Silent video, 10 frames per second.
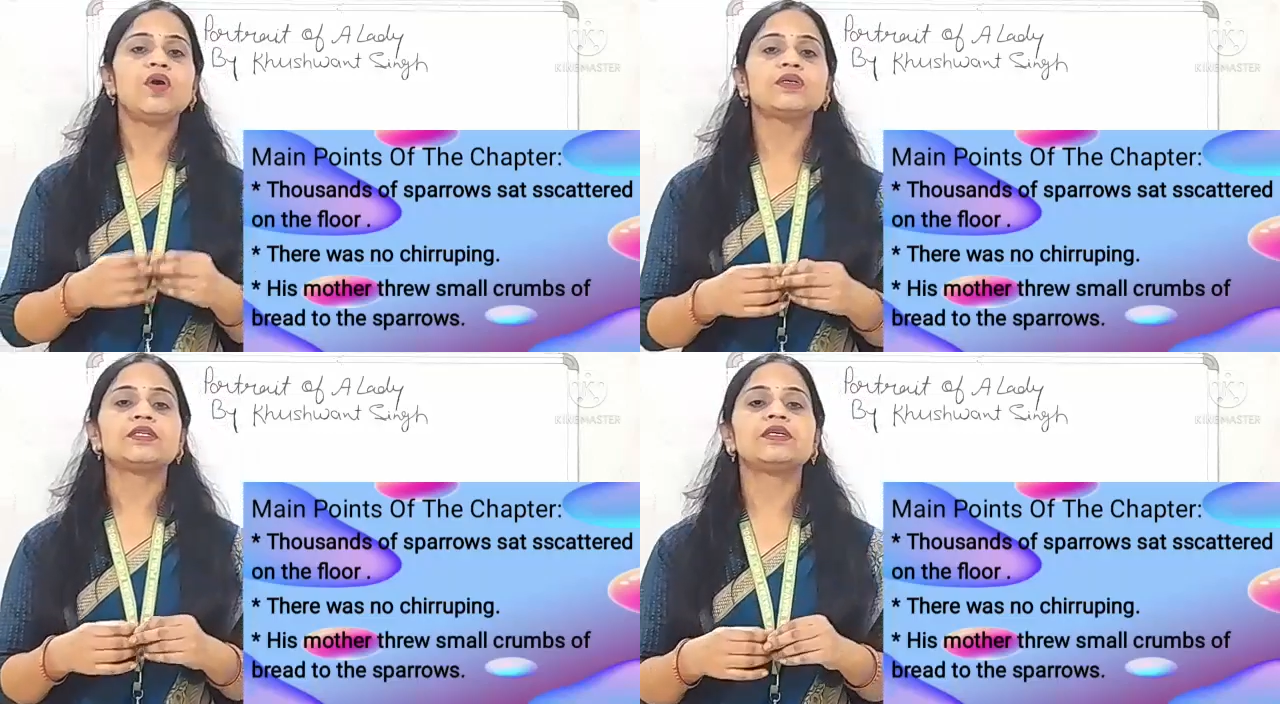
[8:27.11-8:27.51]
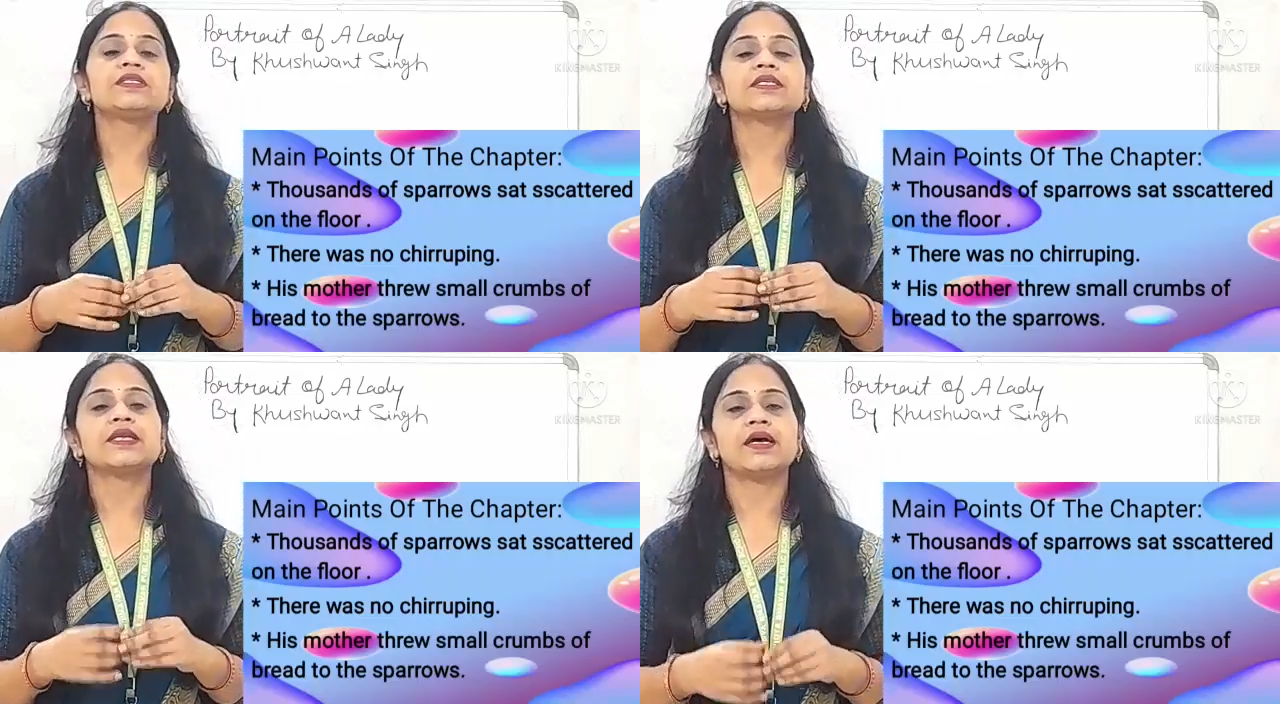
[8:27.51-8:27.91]

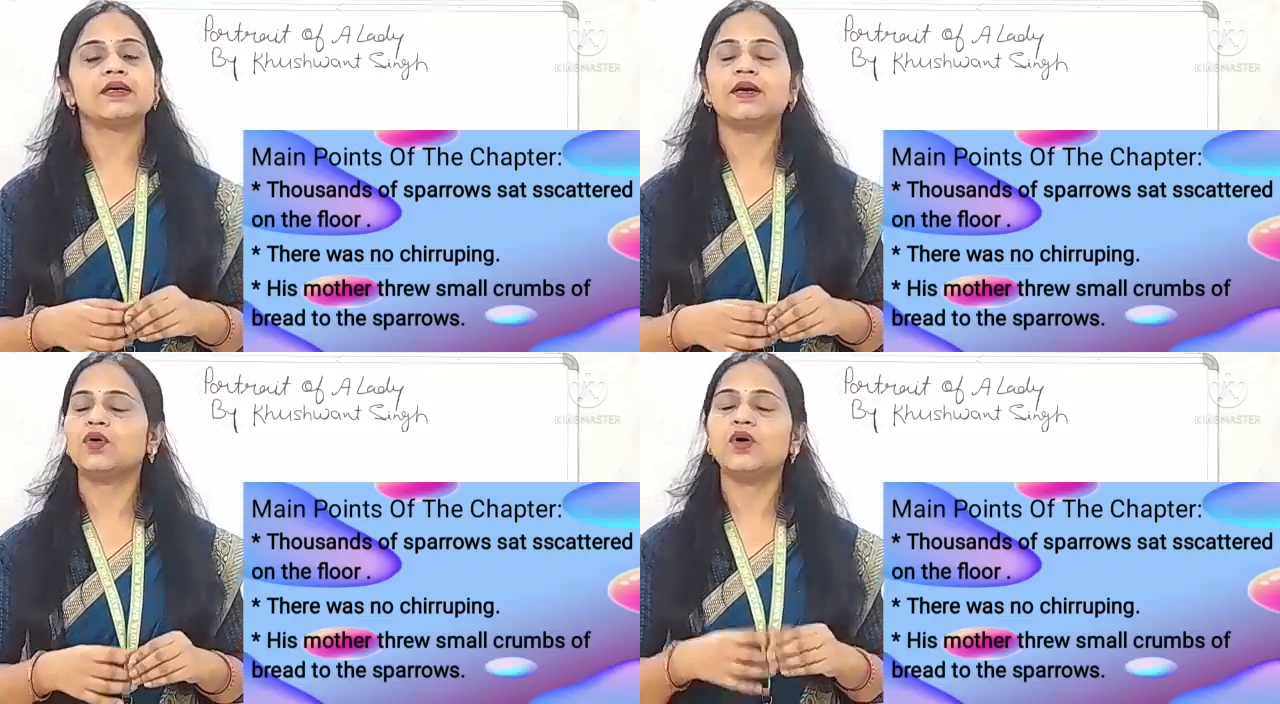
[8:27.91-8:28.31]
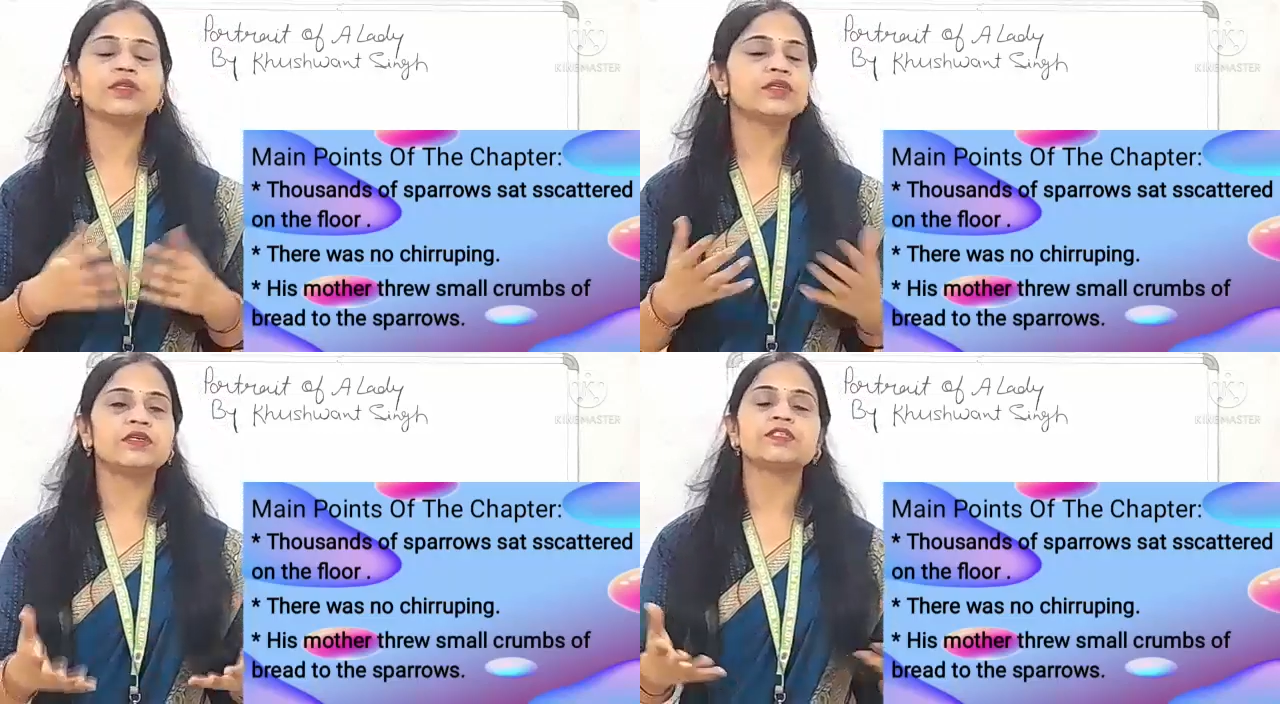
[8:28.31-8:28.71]

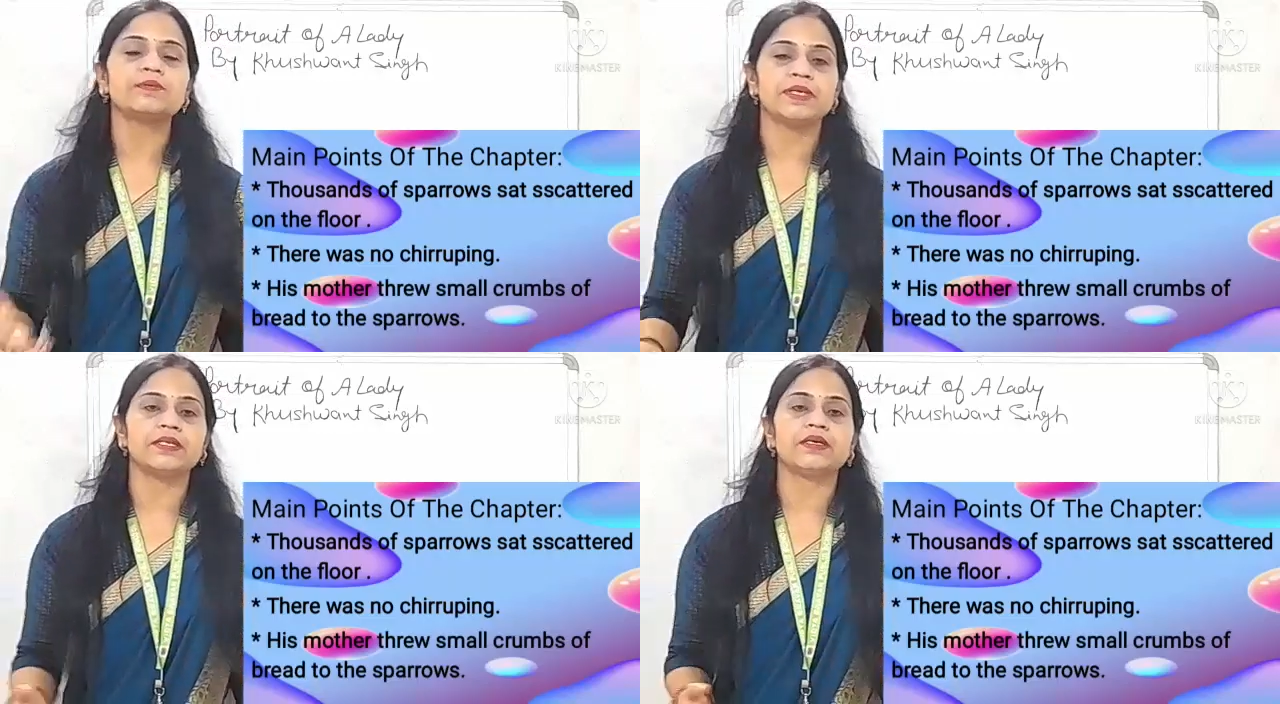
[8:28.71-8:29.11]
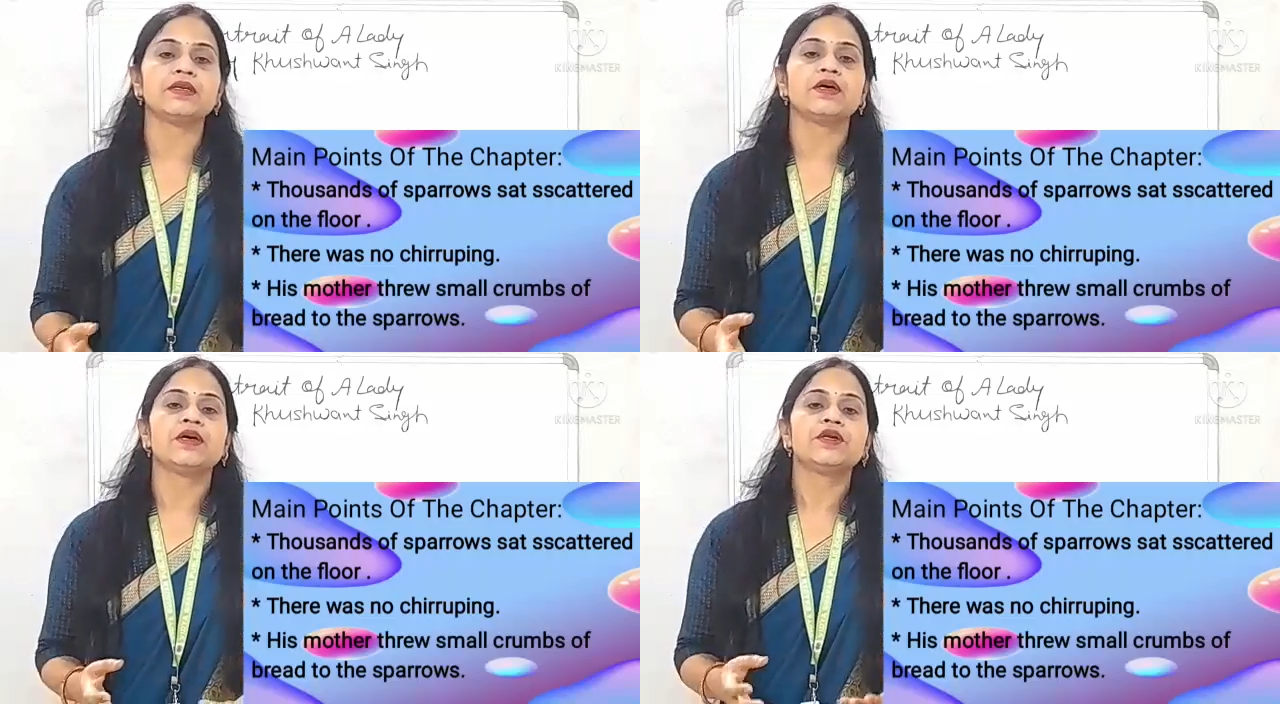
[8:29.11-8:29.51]
Author's
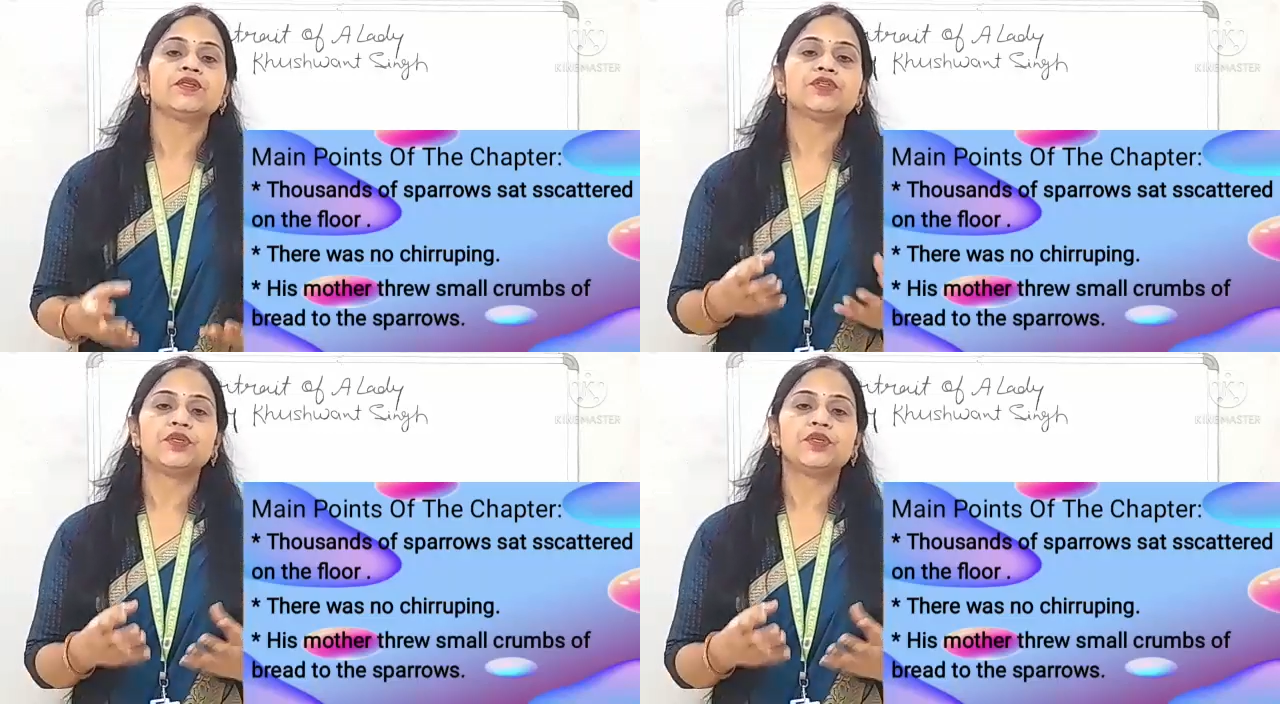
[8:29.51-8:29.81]
mother